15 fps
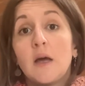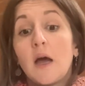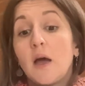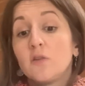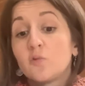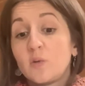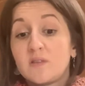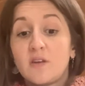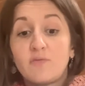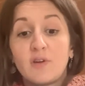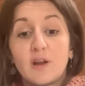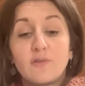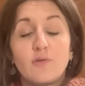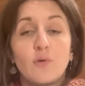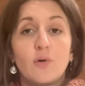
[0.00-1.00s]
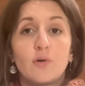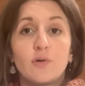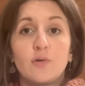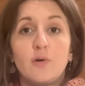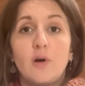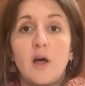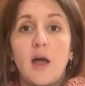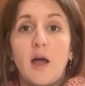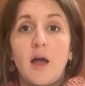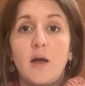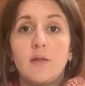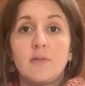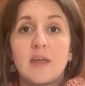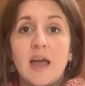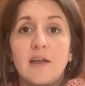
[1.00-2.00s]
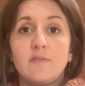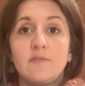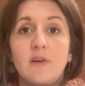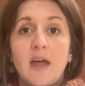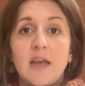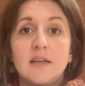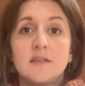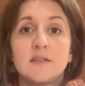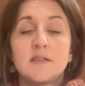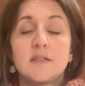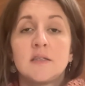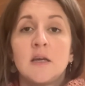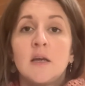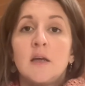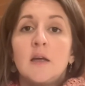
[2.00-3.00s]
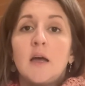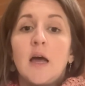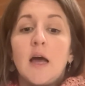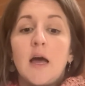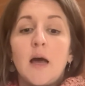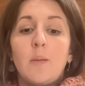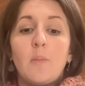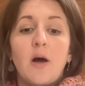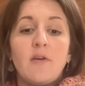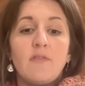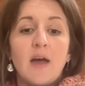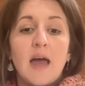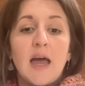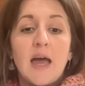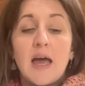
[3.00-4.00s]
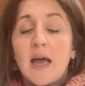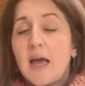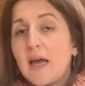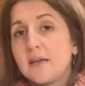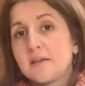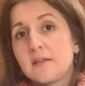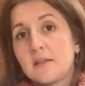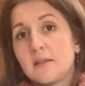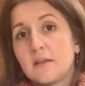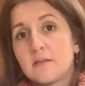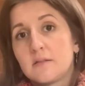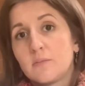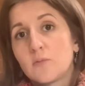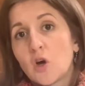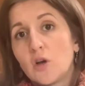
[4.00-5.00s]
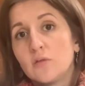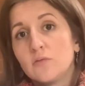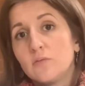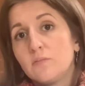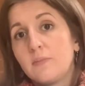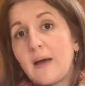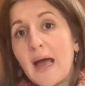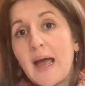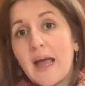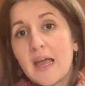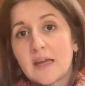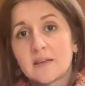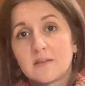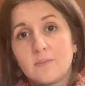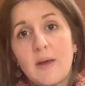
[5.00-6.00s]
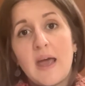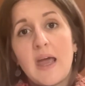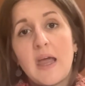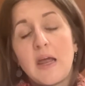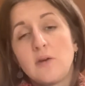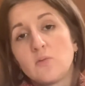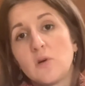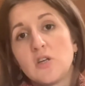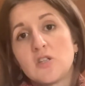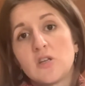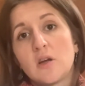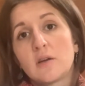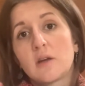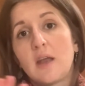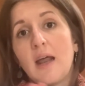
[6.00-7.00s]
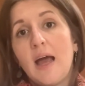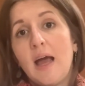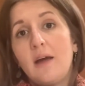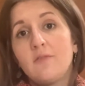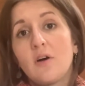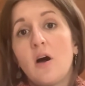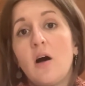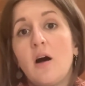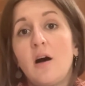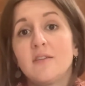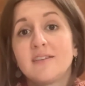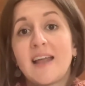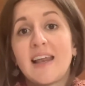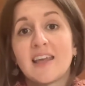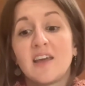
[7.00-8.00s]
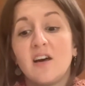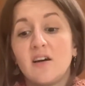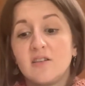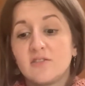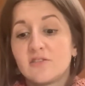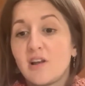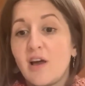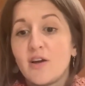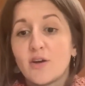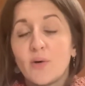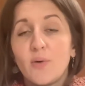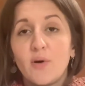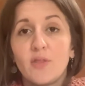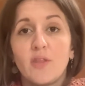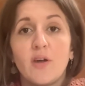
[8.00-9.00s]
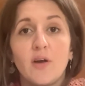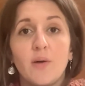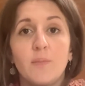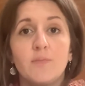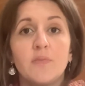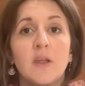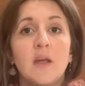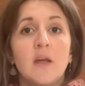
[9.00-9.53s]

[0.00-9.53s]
specifically for the advent. I've had some cotton bags made which are going to have our Telling Yarns logo on them.